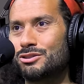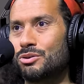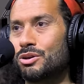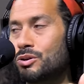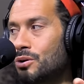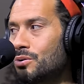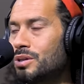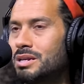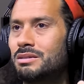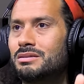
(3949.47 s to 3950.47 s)
So the
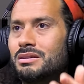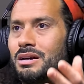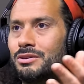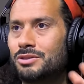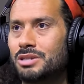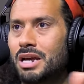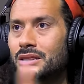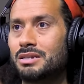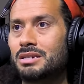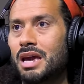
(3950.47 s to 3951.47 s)
goal is to understand
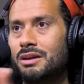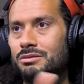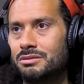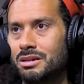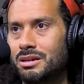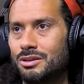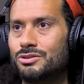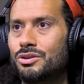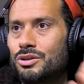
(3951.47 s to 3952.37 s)
the scale so yeah.